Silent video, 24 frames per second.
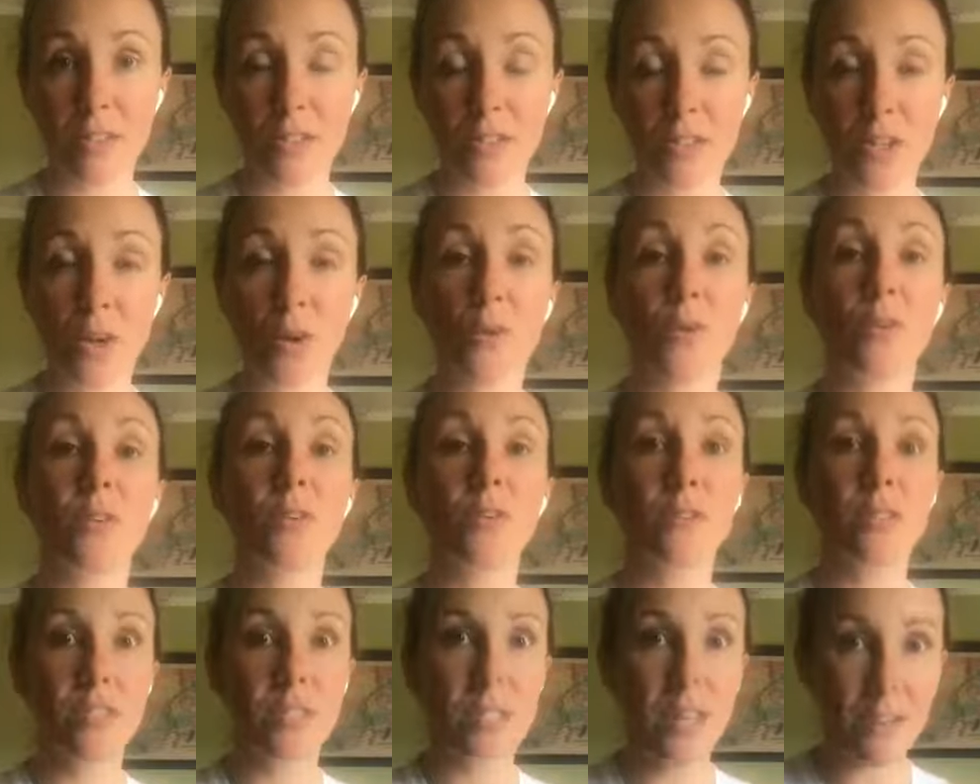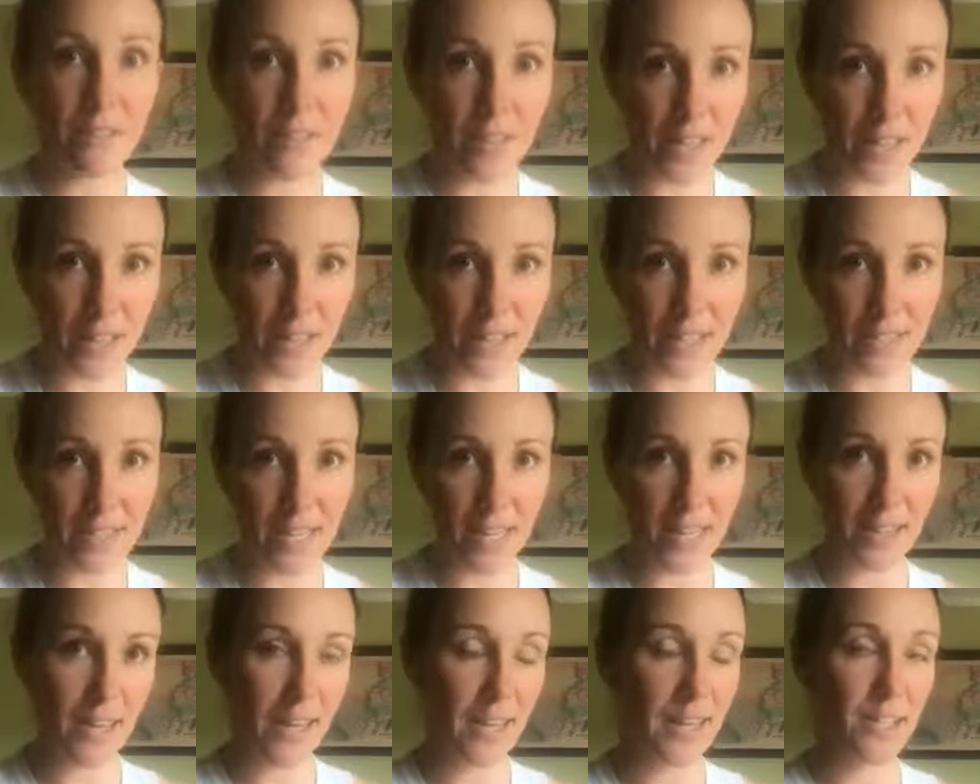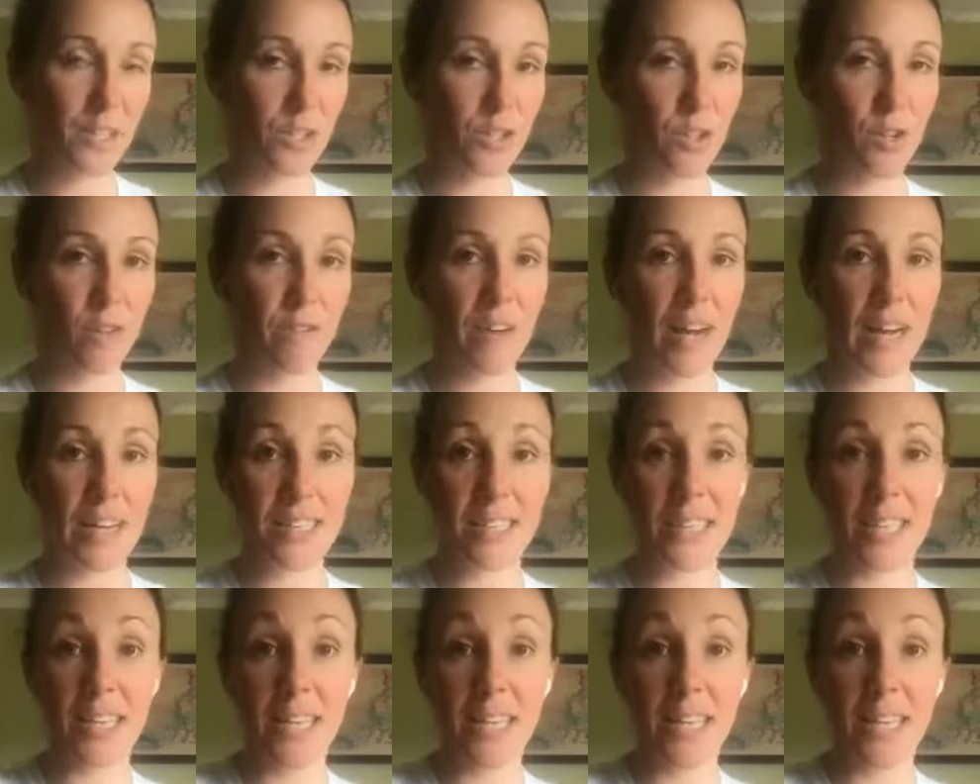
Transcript: So definitely take that into effect.